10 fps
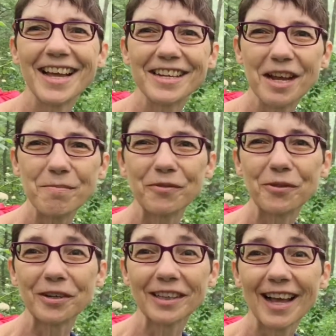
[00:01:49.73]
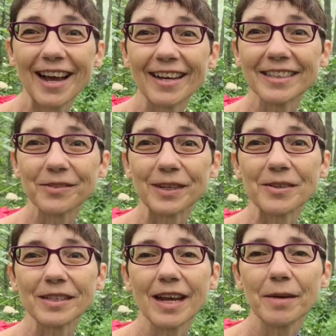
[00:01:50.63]
Night before last, when I
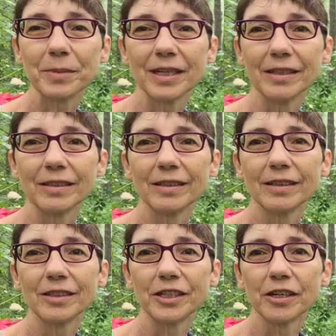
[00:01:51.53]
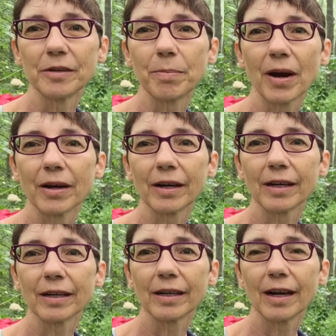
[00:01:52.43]
was camping at Jared Park,
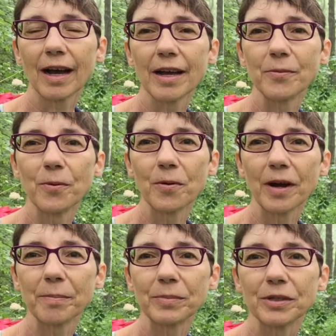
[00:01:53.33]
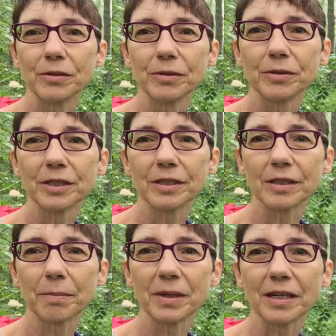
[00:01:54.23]
I woke up to
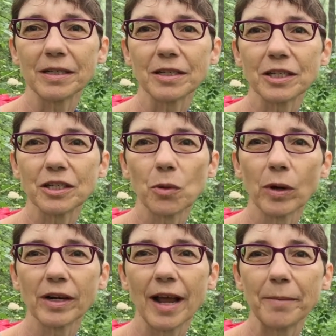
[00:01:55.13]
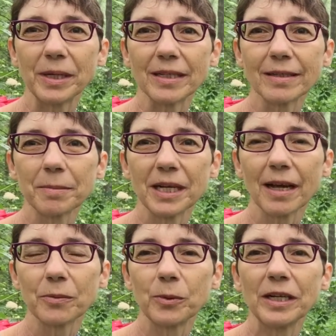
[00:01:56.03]
somebody snorting at me. Somebody
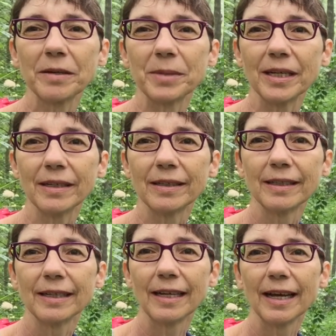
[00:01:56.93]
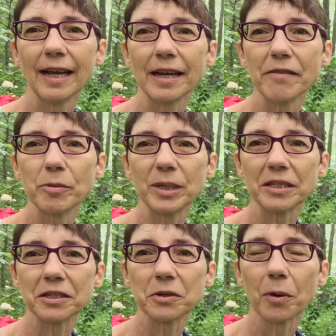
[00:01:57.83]
got wind of me and gave a
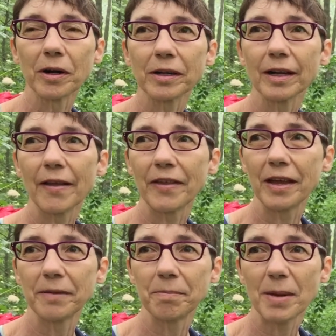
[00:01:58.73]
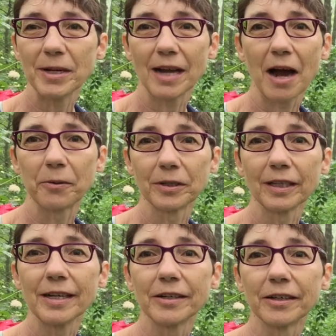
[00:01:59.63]
big snort, and then maybe an hour
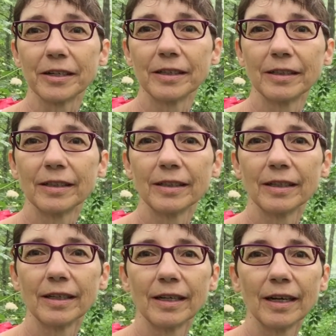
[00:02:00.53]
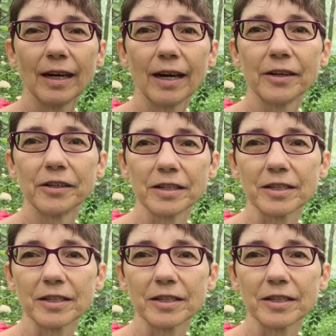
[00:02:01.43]
later, I heard it